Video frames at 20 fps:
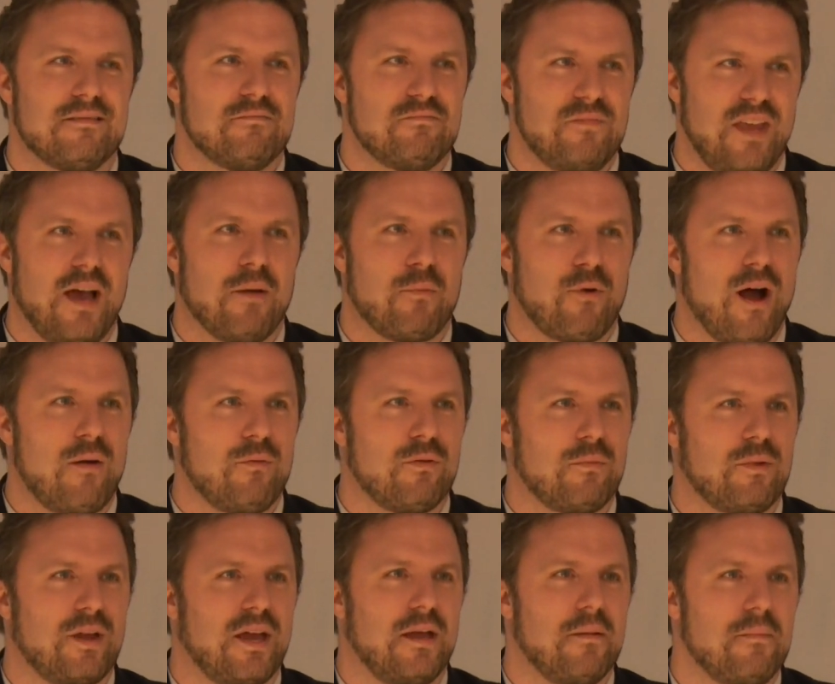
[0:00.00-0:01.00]
Yeah,
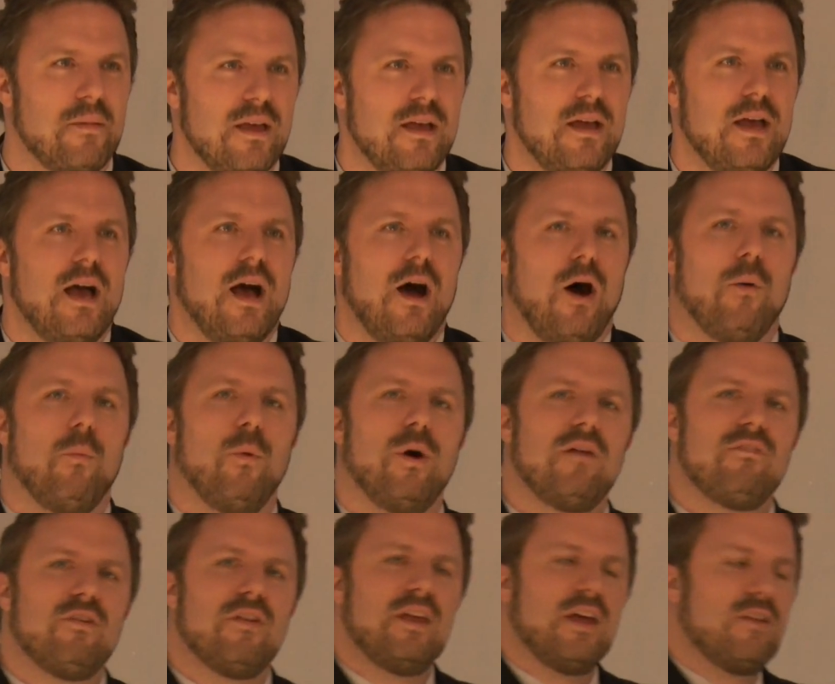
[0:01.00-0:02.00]
probably. What
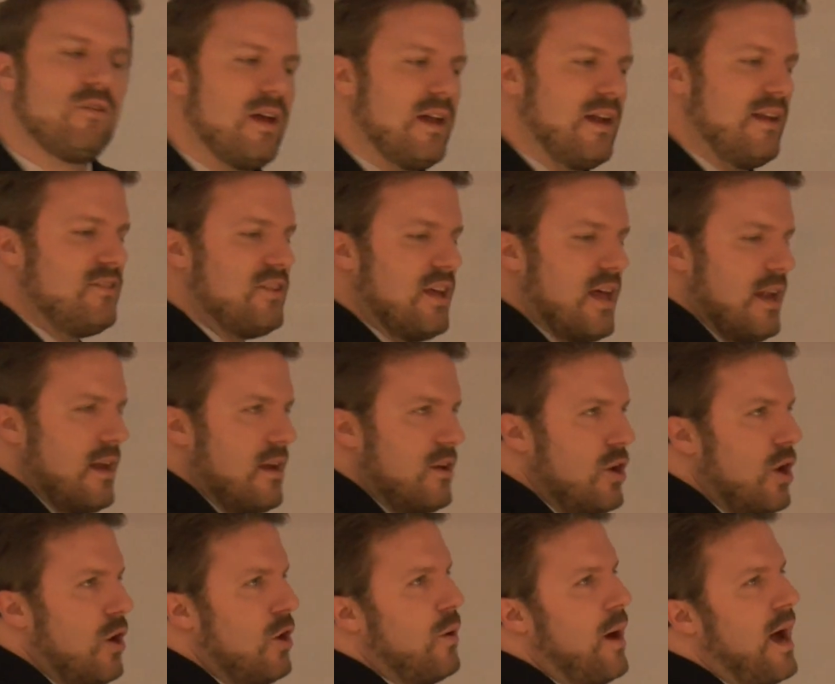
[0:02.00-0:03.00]
if, on the other hand, I said, no,